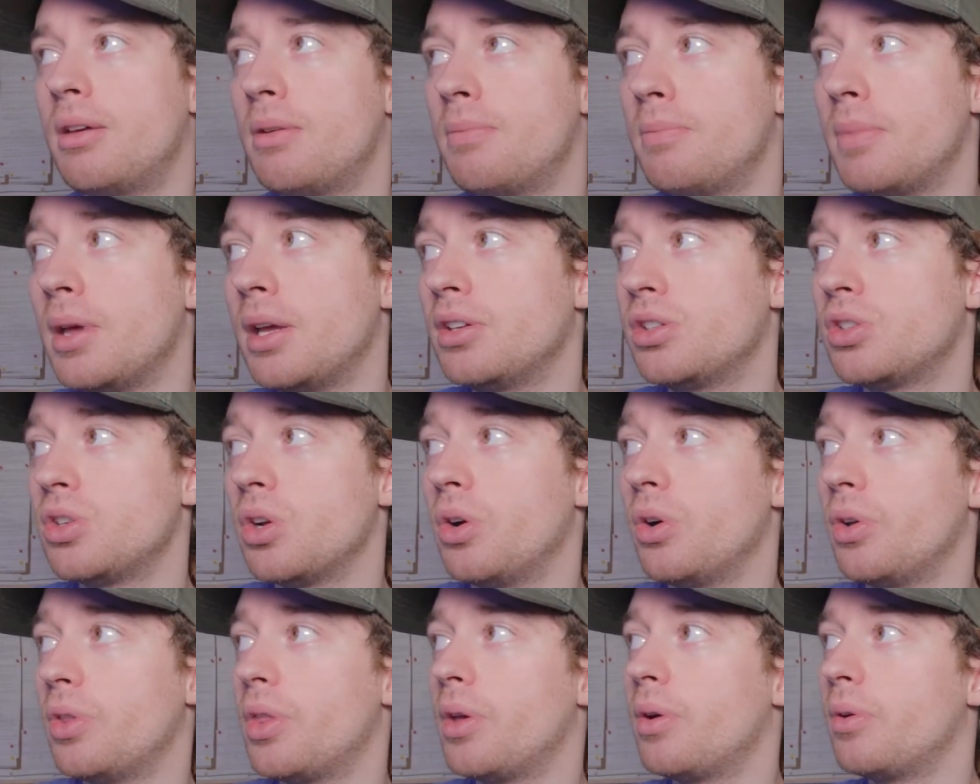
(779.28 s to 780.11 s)
make
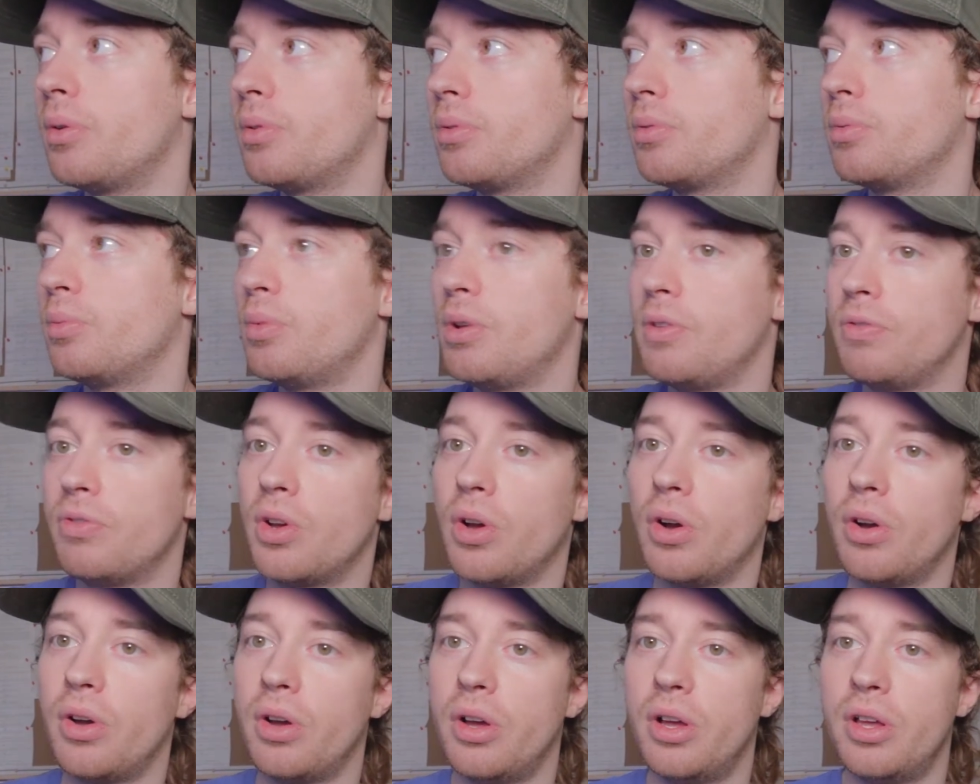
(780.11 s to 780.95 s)
sure that we
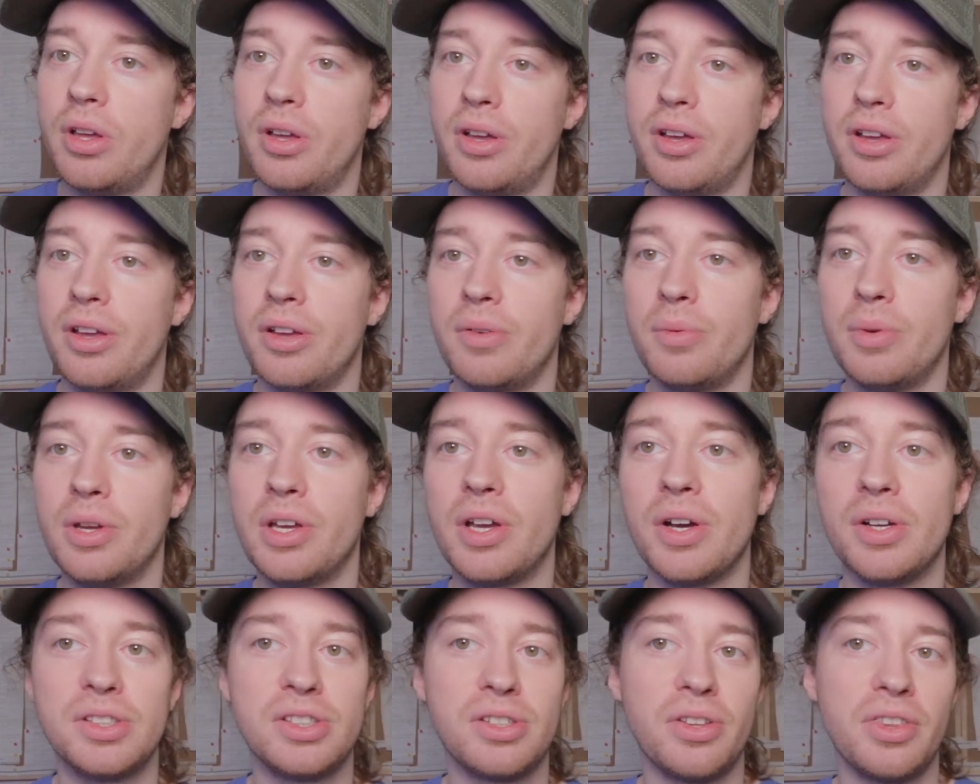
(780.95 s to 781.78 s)

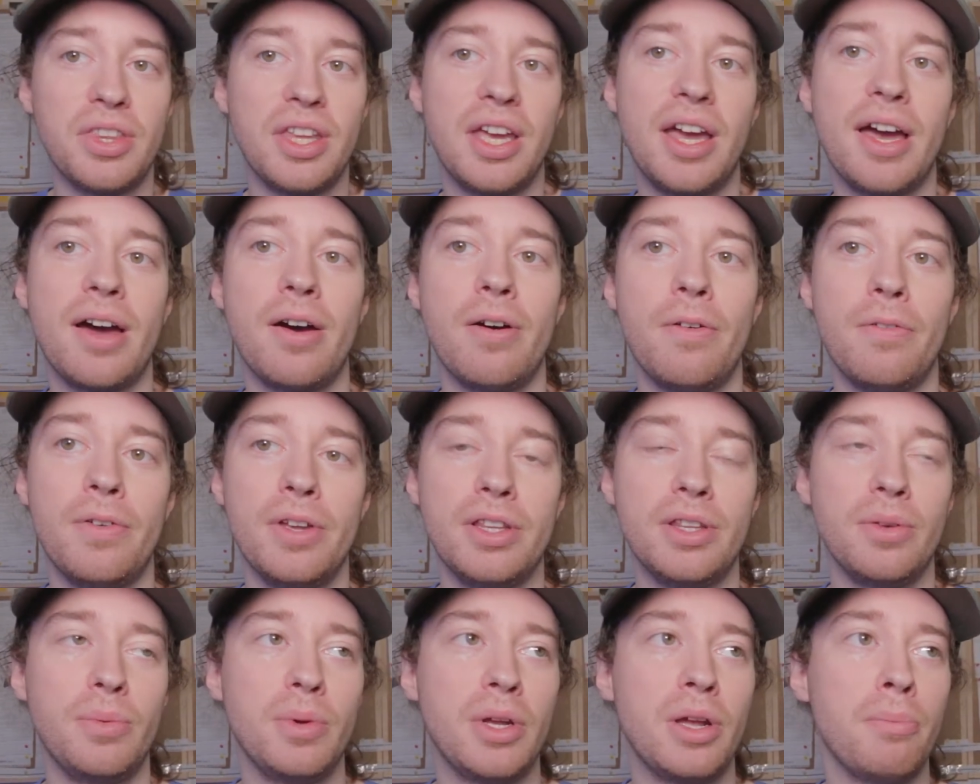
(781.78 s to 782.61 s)
got something out of
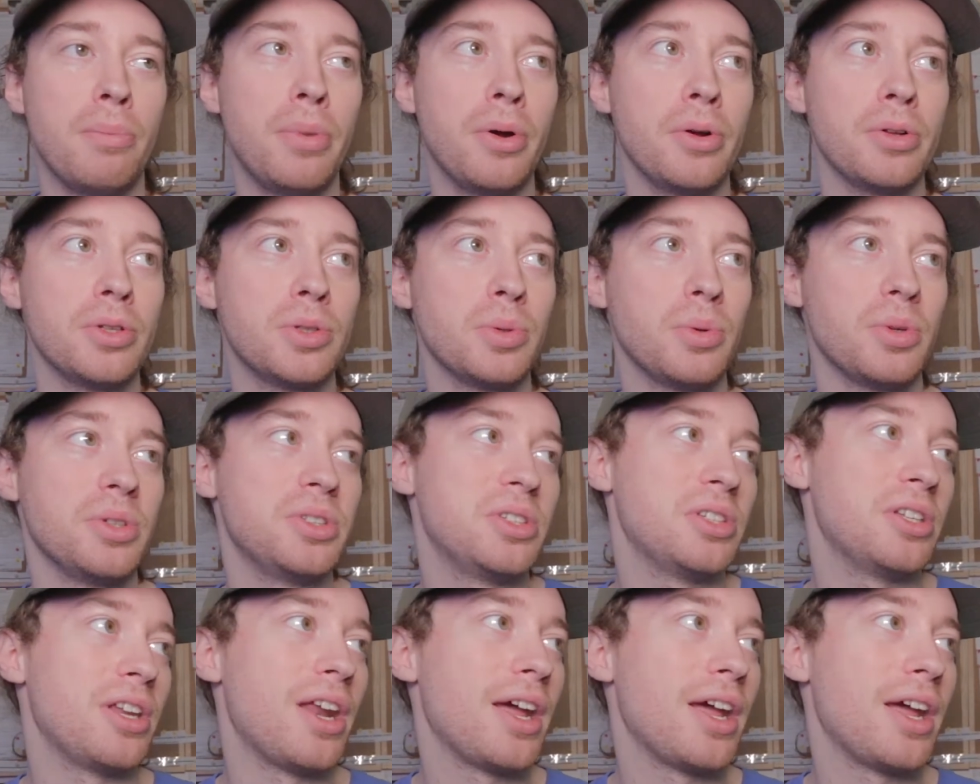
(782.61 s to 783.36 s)
it that we can put towards the